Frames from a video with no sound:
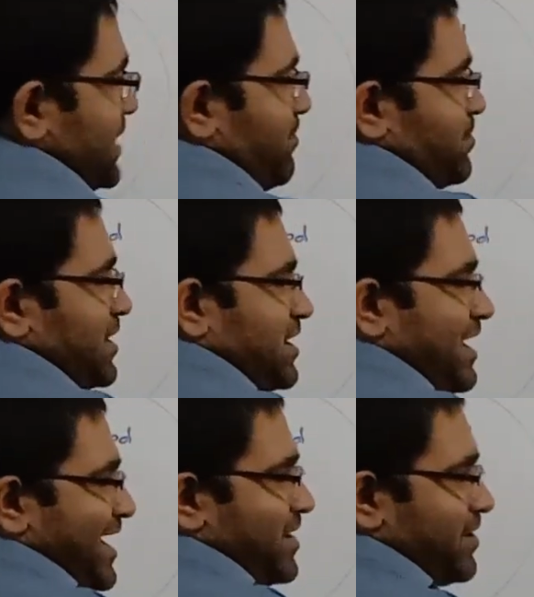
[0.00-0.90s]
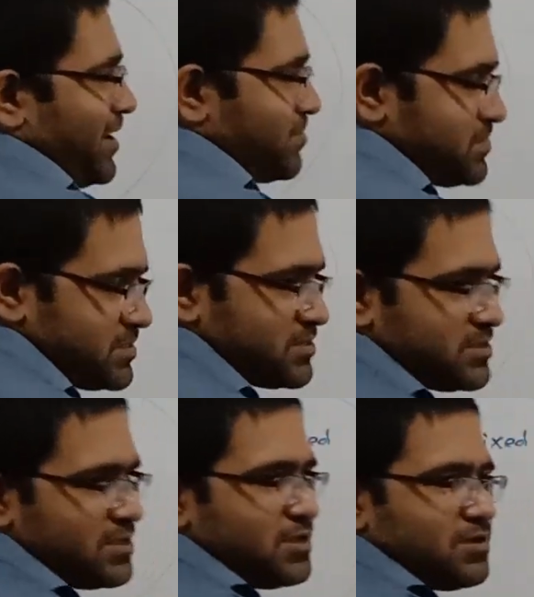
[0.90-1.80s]
separate diagrams
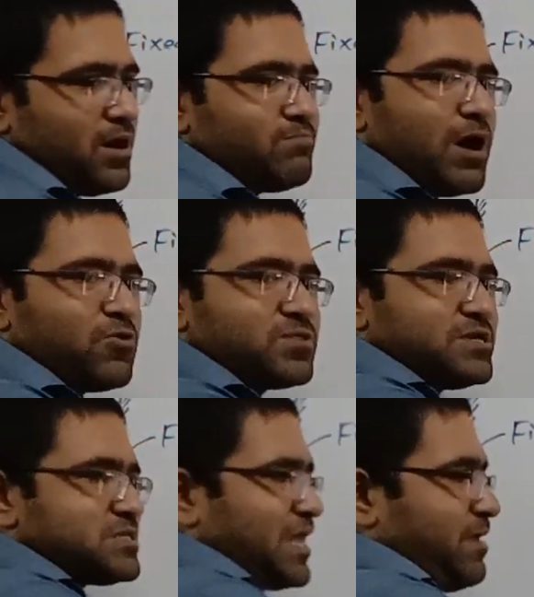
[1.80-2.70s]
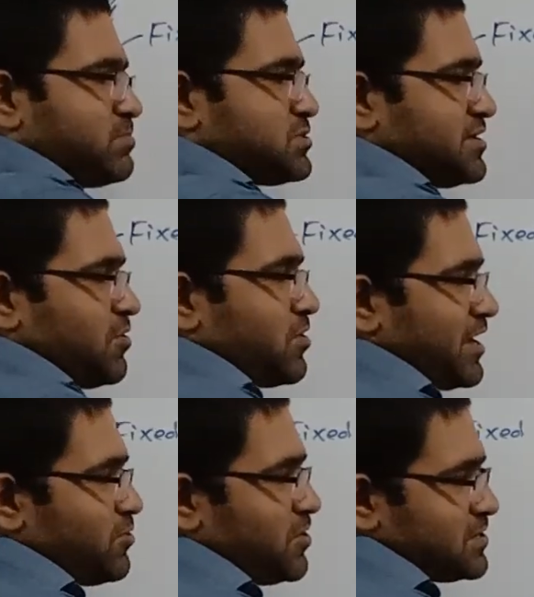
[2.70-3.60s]
about the same string.
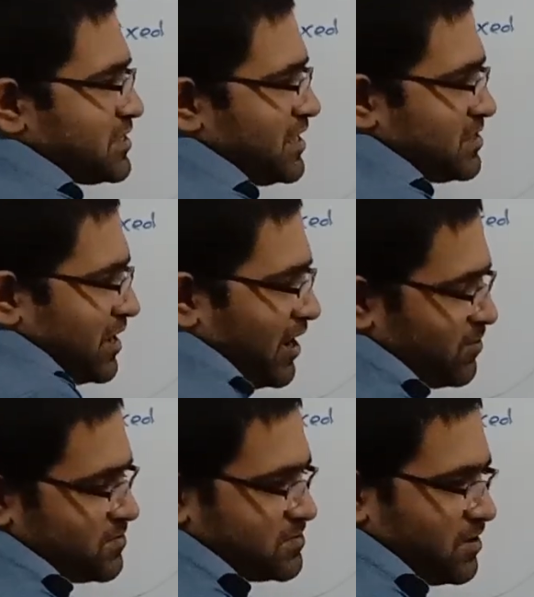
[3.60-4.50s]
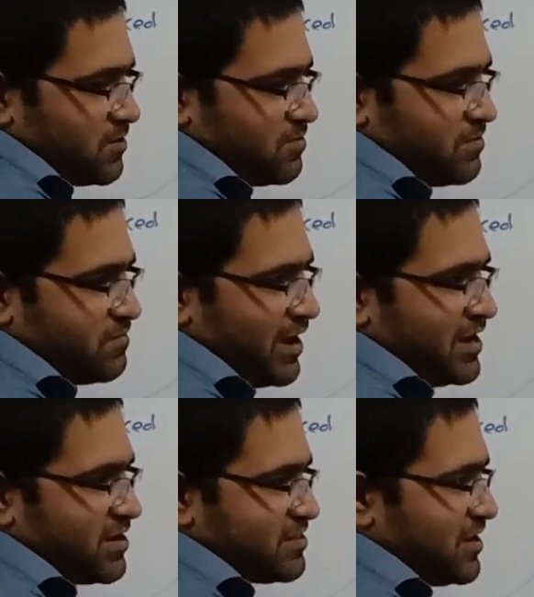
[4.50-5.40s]
Okay, don't say why
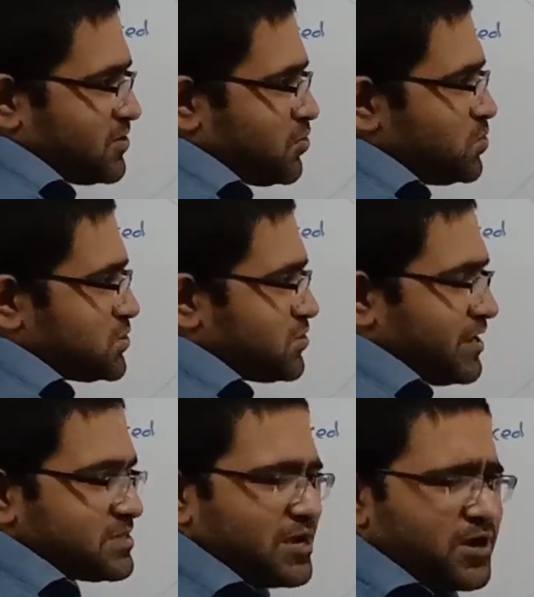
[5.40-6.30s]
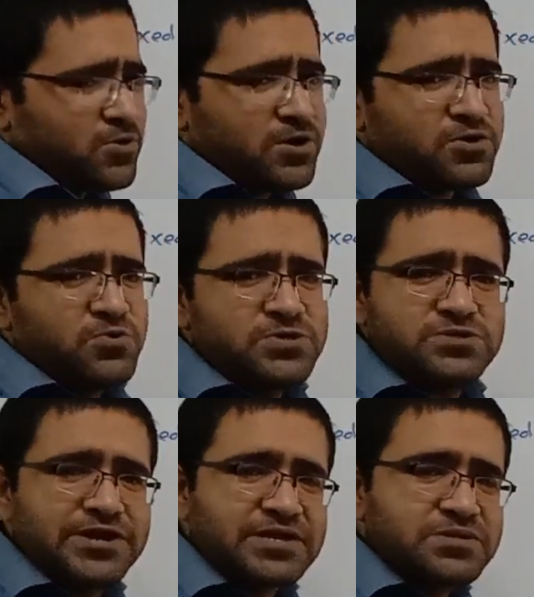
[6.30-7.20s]
are there two strings? There are not two
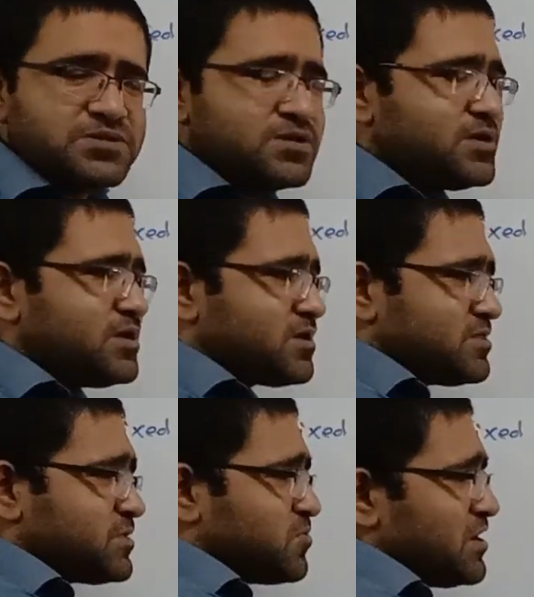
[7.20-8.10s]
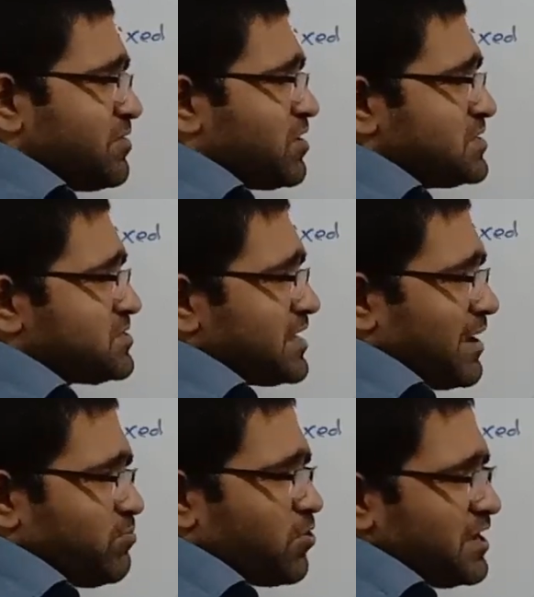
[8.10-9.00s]
strings. There is only one string.
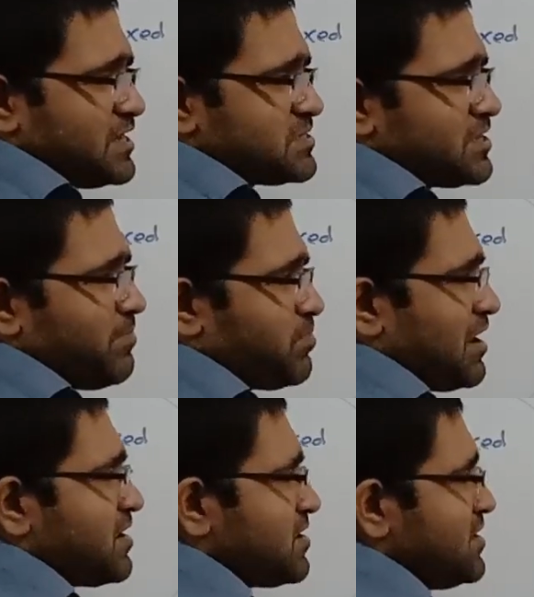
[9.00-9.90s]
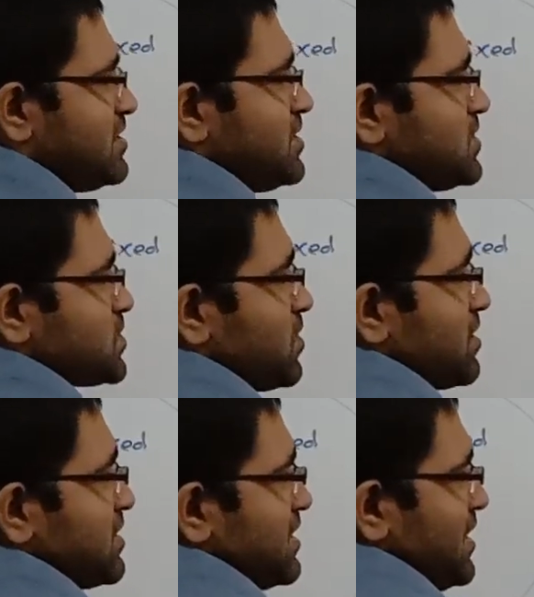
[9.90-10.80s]
I am drawing it separate.
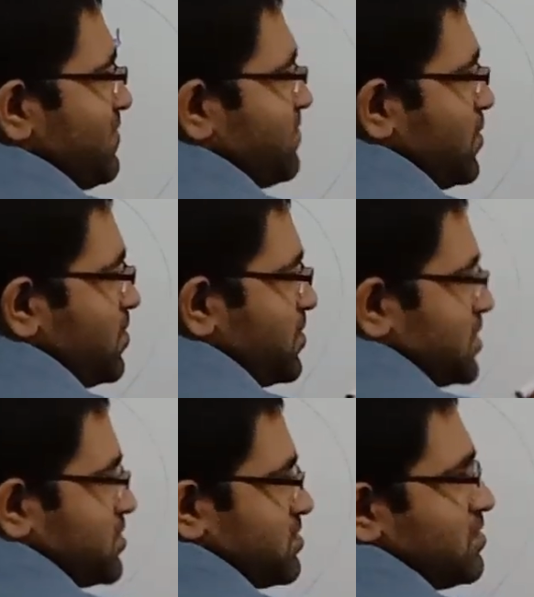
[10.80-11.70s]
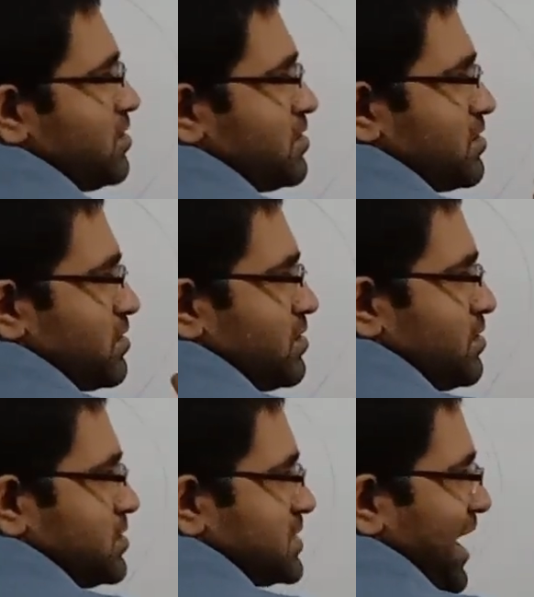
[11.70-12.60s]
So if you
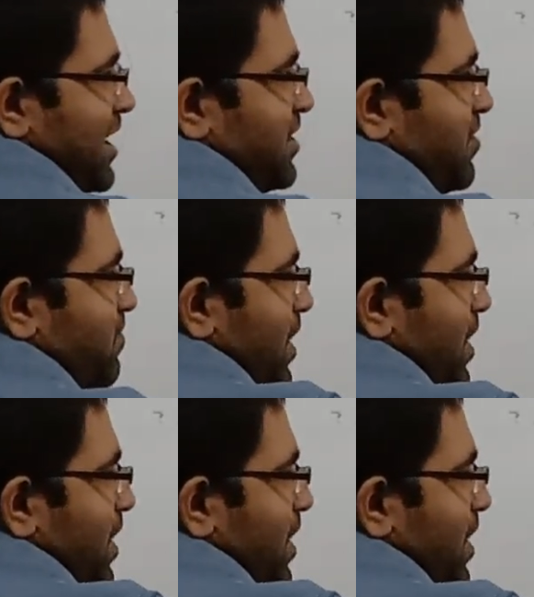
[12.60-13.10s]
send a